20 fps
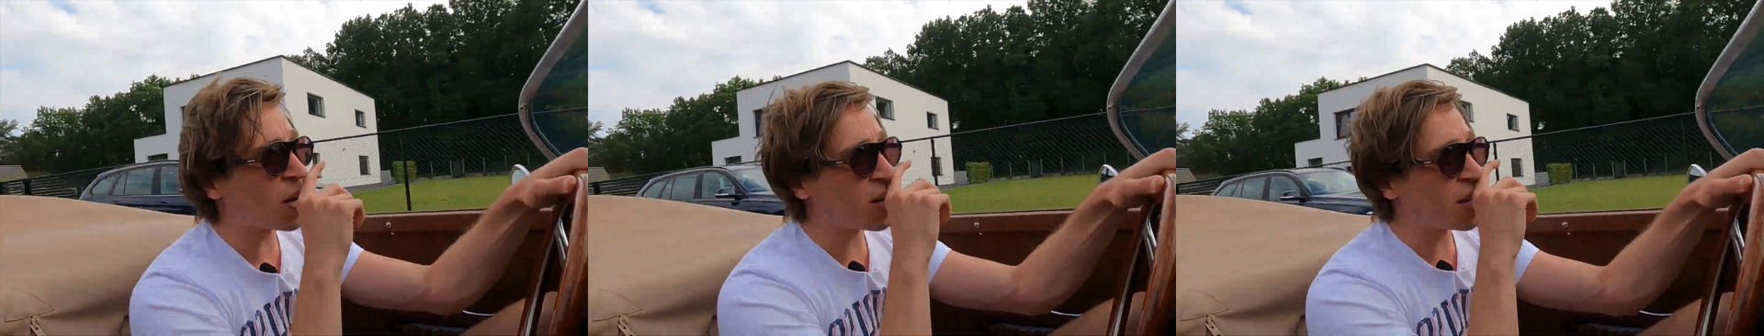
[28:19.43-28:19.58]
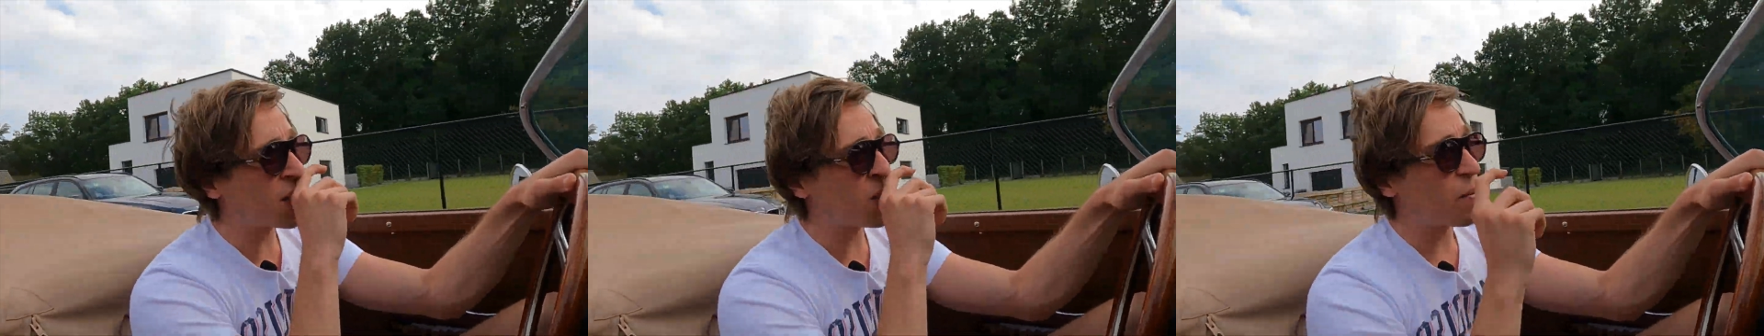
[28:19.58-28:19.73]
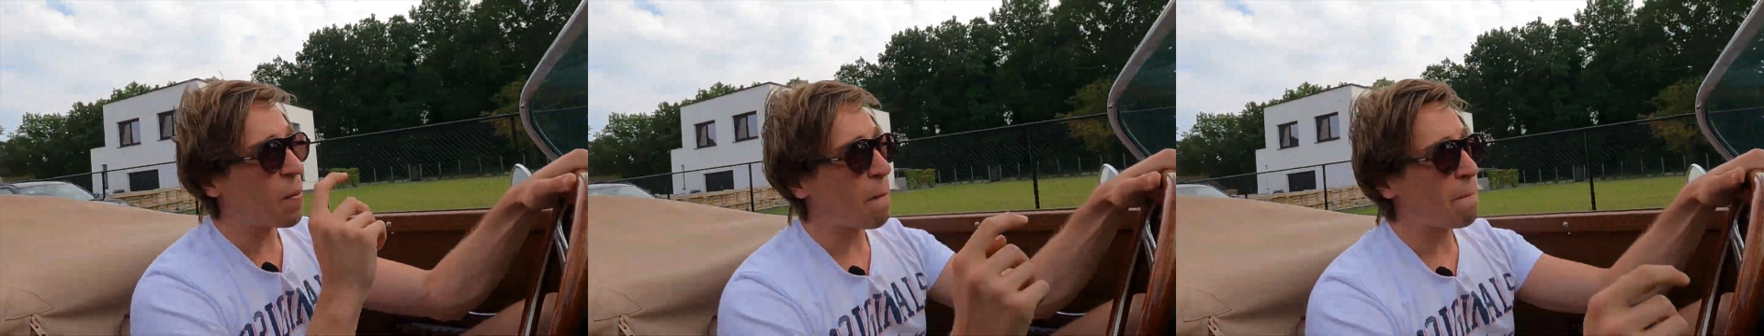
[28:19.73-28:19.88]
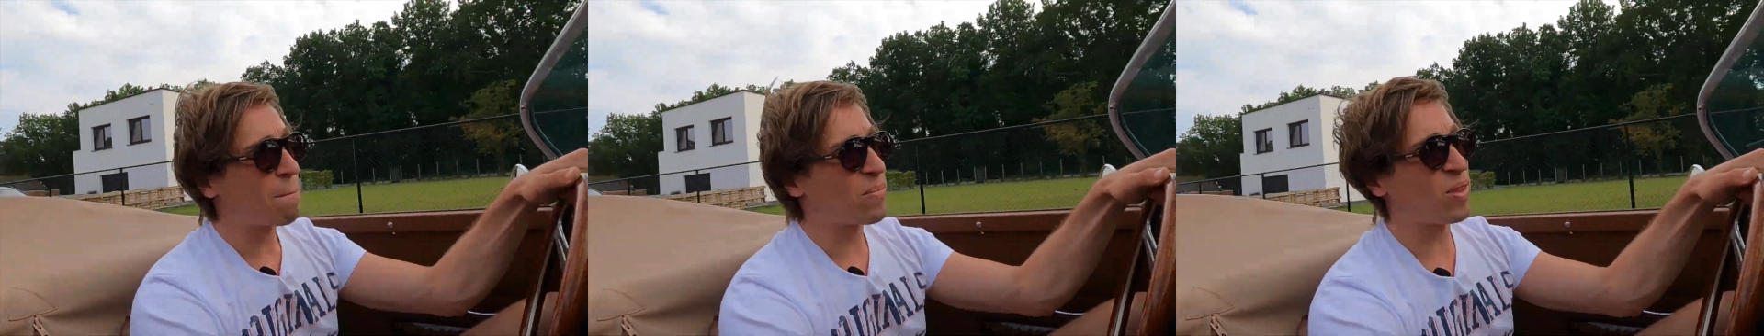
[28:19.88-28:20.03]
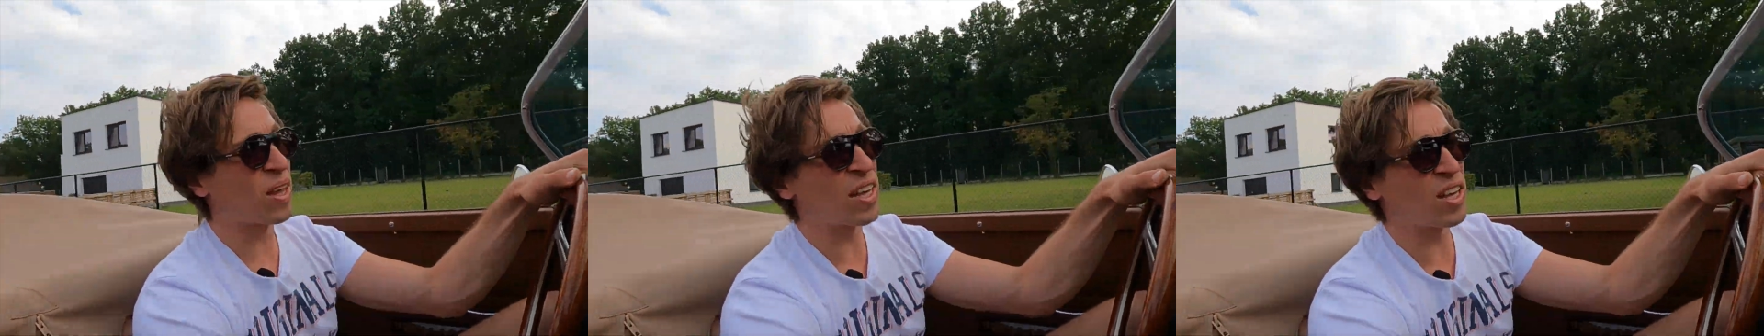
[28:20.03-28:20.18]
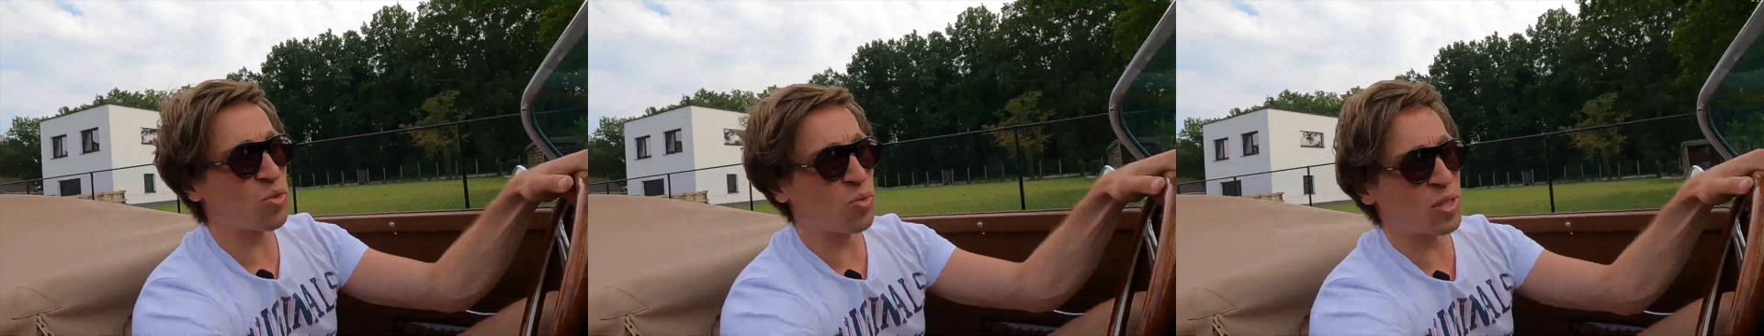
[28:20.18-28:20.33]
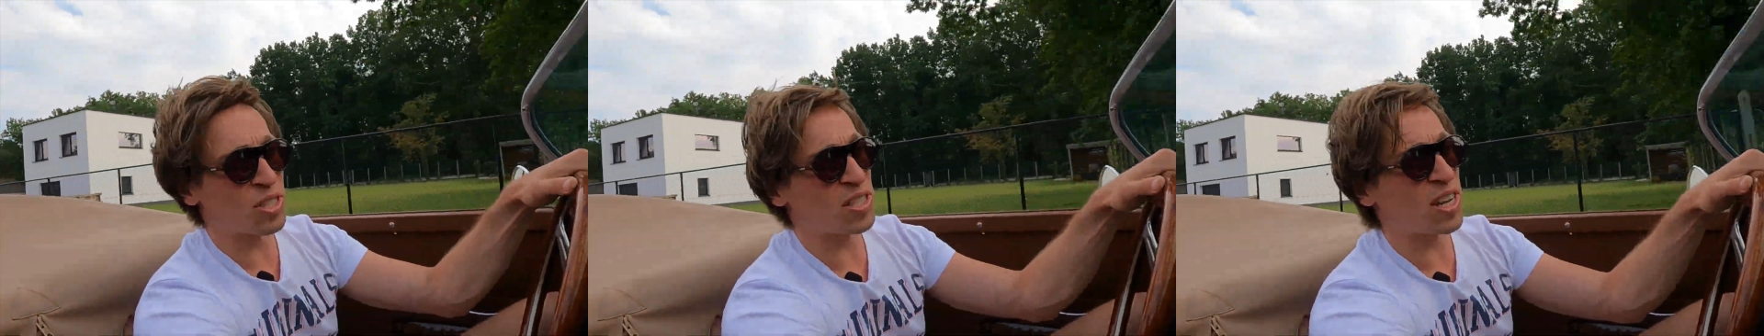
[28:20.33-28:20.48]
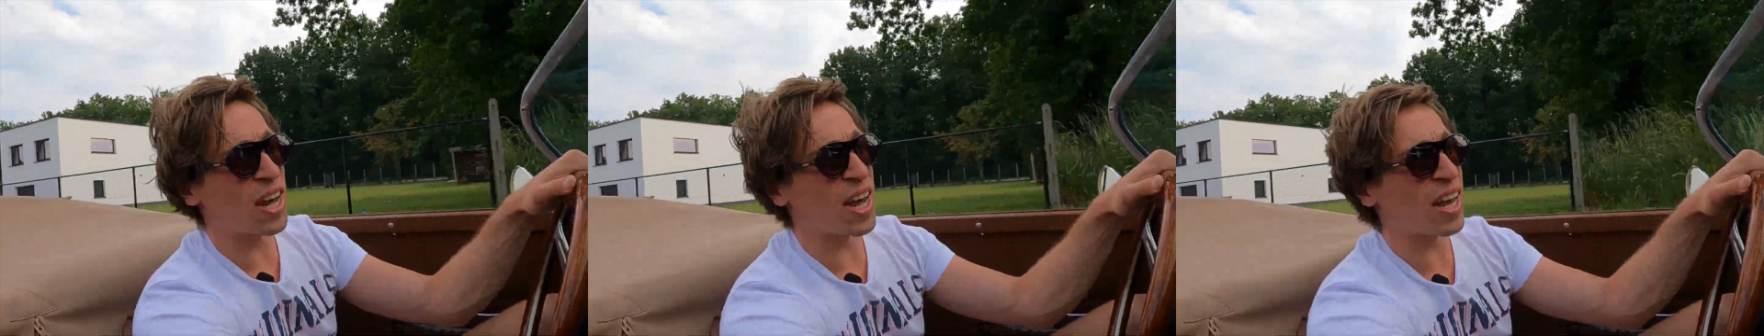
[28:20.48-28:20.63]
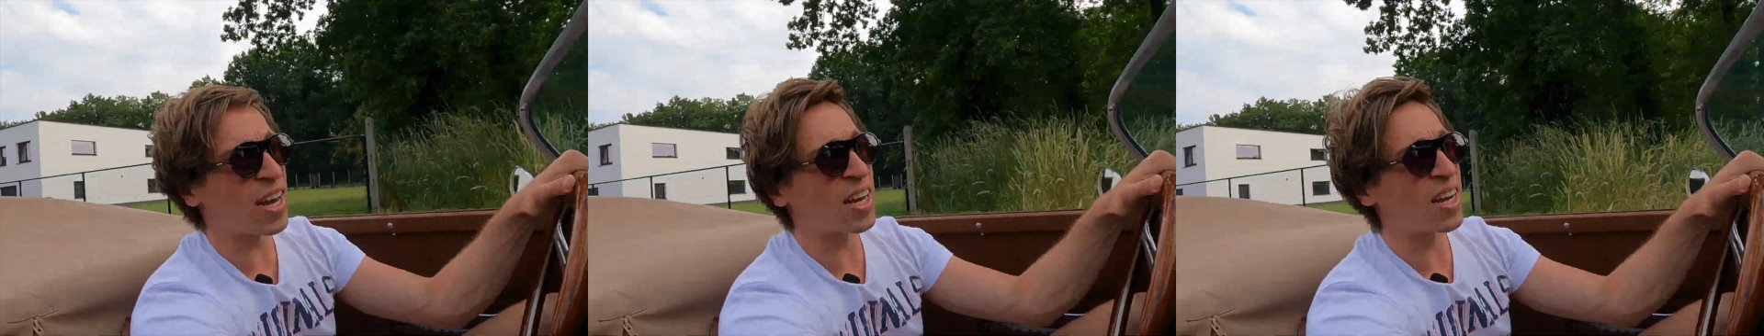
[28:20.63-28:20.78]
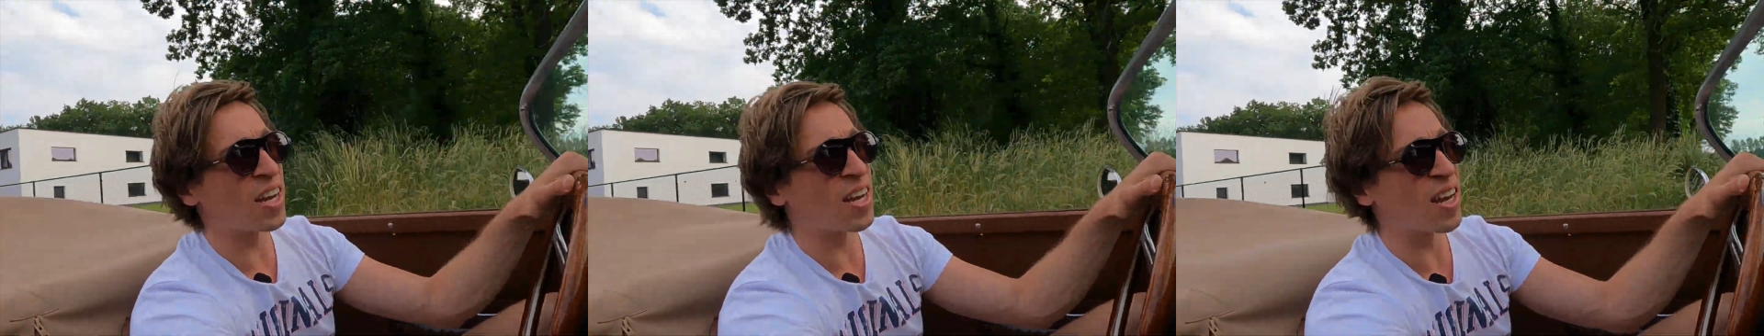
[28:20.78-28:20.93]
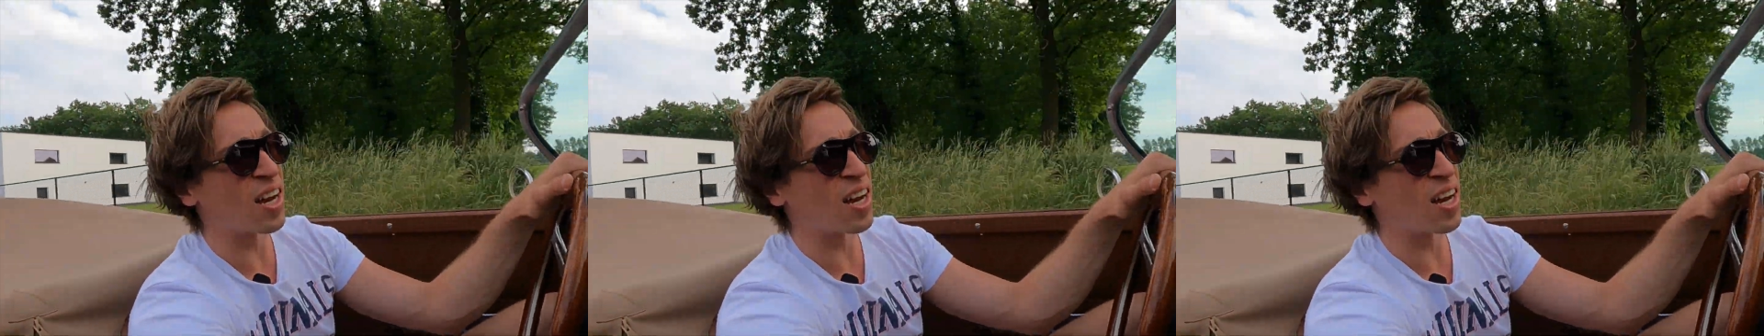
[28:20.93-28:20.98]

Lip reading: I think it was like